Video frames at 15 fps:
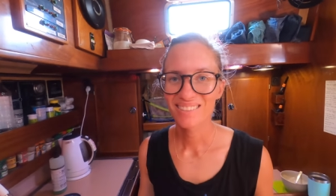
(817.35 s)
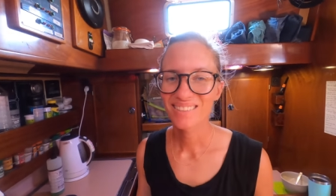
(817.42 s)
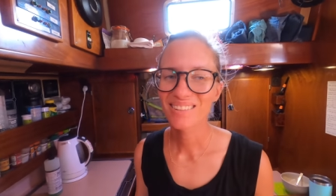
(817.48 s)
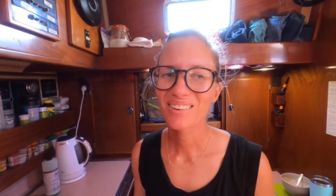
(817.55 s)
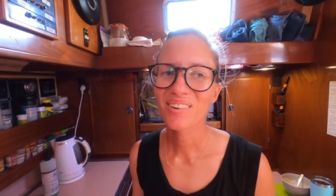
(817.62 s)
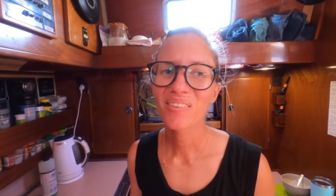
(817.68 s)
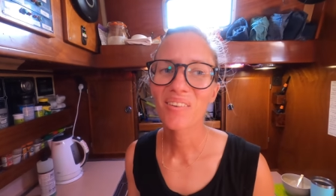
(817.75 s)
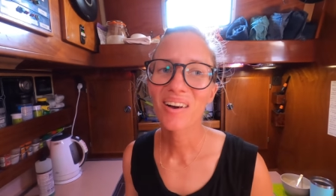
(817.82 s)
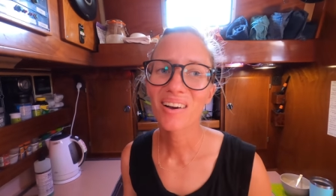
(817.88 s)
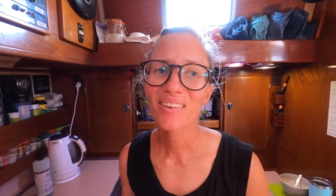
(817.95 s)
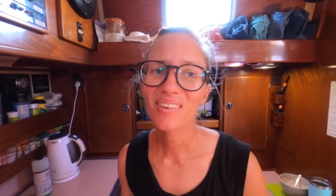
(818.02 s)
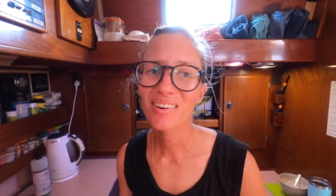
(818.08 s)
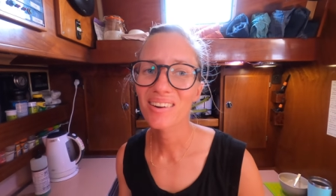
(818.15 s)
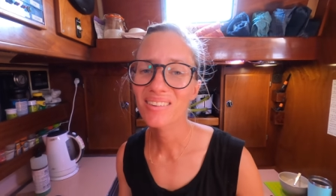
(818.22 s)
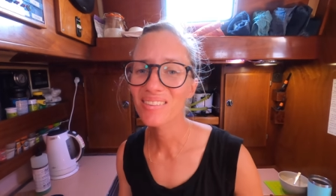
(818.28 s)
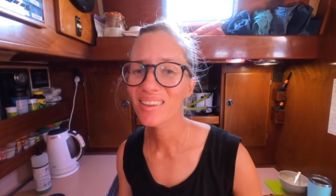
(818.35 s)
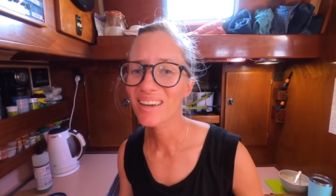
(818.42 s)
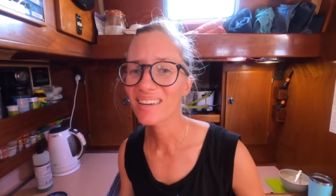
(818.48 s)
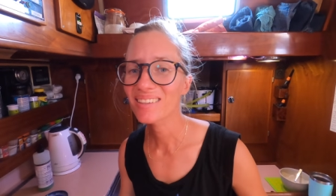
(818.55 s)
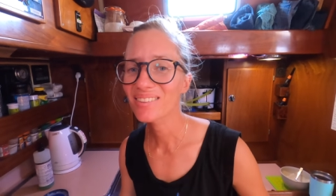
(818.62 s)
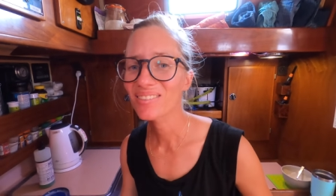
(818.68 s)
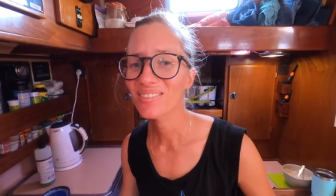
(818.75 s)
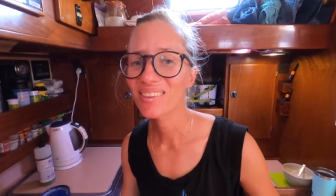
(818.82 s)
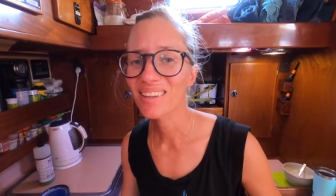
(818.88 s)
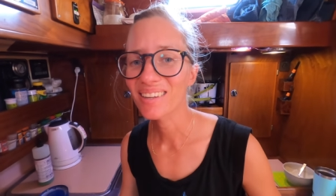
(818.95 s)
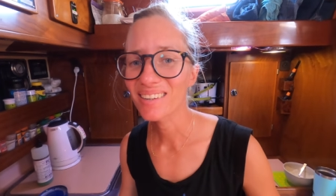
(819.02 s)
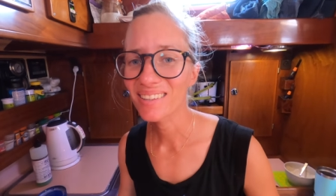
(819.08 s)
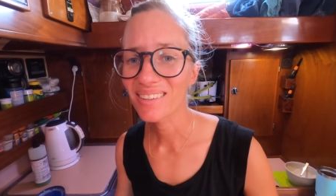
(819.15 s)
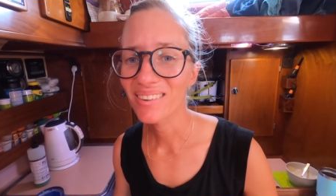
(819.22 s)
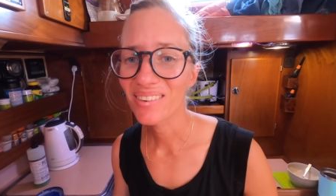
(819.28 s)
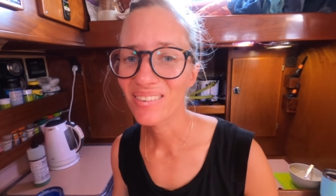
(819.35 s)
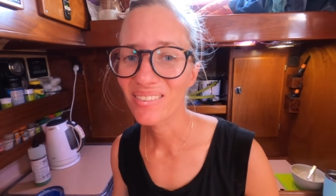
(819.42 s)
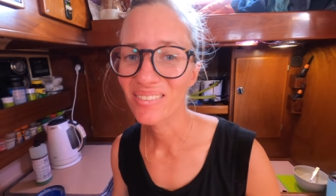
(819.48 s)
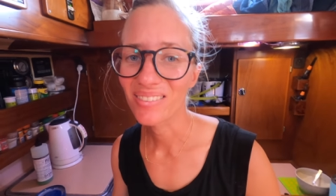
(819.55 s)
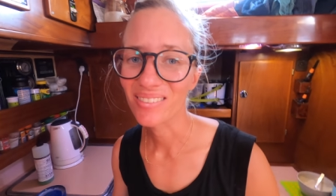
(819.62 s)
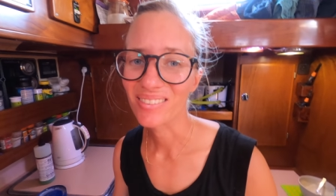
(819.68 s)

You know how I like to fly the drone